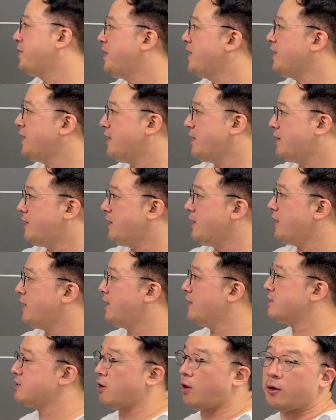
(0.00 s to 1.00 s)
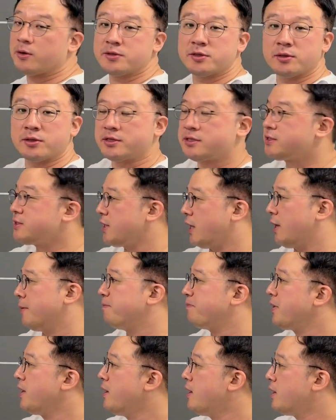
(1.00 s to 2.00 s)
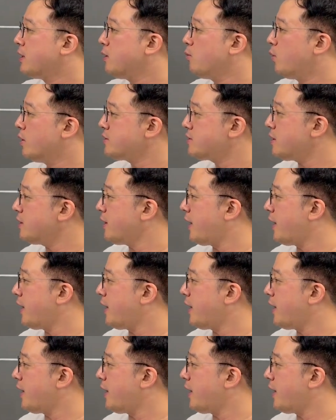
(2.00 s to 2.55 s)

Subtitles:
BED is also the same. Then what's the